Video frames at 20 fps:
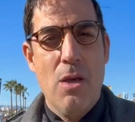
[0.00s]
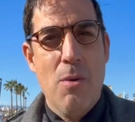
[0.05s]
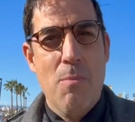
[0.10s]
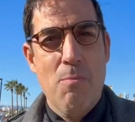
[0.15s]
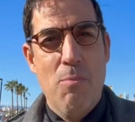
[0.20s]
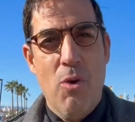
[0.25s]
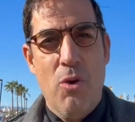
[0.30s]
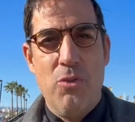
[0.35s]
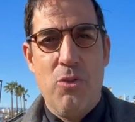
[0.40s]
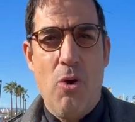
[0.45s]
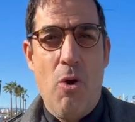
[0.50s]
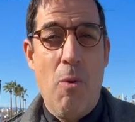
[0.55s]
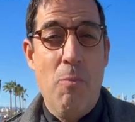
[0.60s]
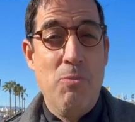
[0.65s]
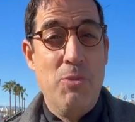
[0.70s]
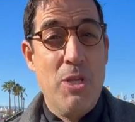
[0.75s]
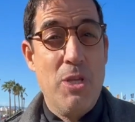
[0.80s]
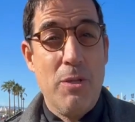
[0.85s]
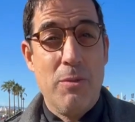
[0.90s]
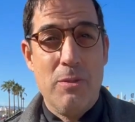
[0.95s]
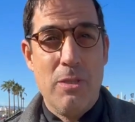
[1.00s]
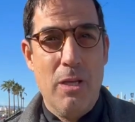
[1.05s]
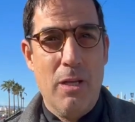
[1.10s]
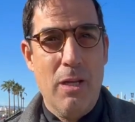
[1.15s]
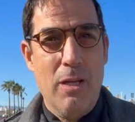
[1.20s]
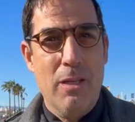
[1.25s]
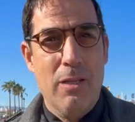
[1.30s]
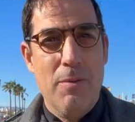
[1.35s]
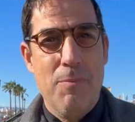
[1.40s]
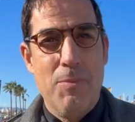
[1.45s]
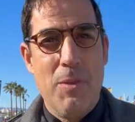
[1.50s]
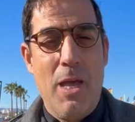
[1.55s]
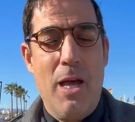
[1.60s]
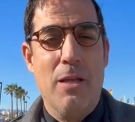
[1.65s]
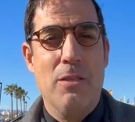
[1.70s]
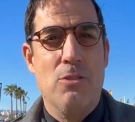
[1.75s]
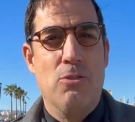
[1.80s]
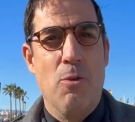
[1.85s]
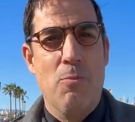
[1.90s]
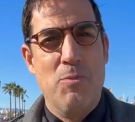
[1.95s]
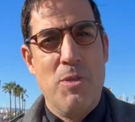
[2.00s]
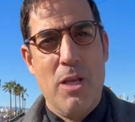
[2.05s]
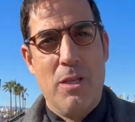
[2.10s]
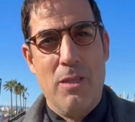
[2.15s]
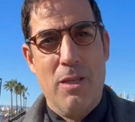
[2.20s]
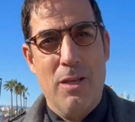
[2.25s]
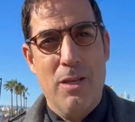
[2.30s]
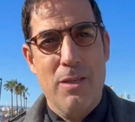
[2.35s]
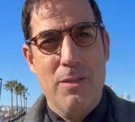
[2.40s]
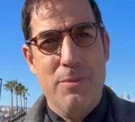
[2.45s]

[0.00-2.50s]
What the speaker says: both objectively and subjectively.